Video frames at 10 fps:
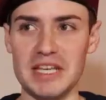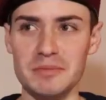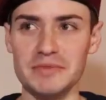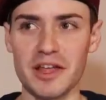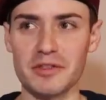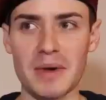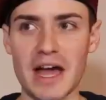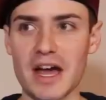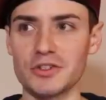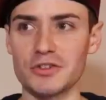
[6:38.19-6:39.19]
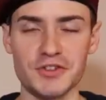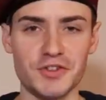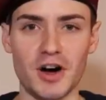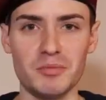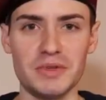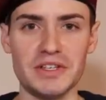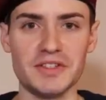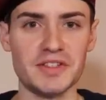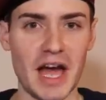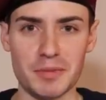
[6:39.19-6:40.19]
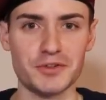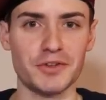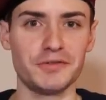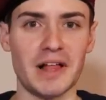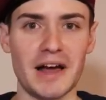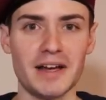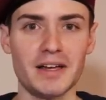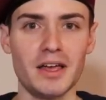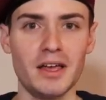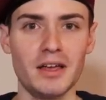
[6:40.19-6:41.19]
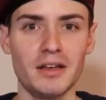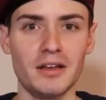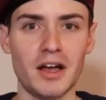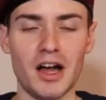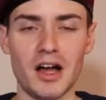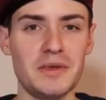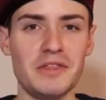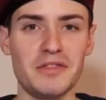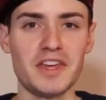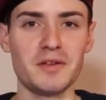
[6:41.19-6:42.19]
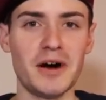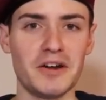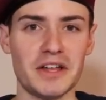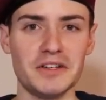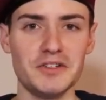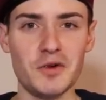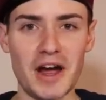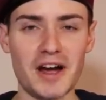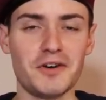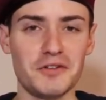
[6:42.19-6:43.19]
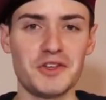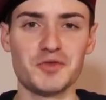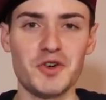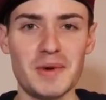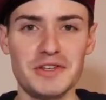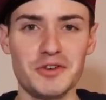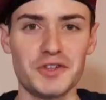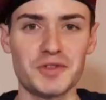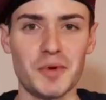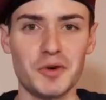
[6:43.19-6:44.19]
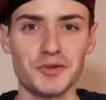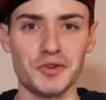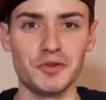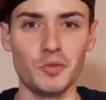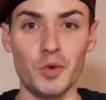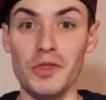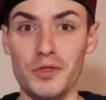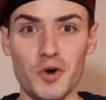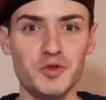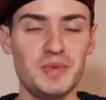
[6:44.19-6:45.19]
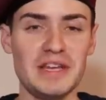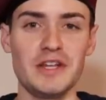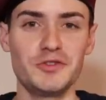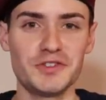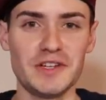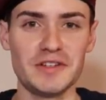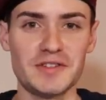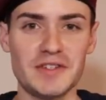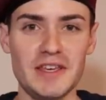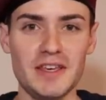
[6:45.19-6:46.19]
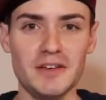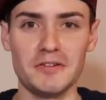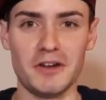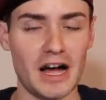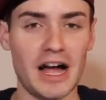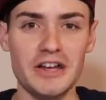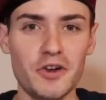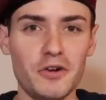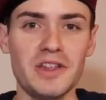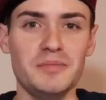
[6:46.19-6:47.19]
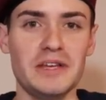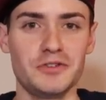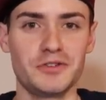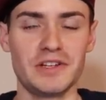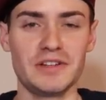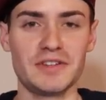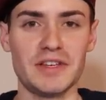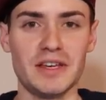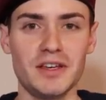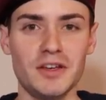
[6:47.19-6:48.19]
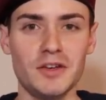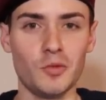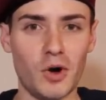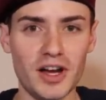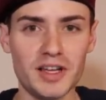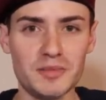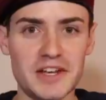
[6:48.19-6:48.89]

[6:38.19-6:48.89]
Team deathmatch, zombies, capture the flag? I mean, think about it. You have all this room at your disposal. Wouldn't those be interesting to see? I know they'd be interesting to see. Why?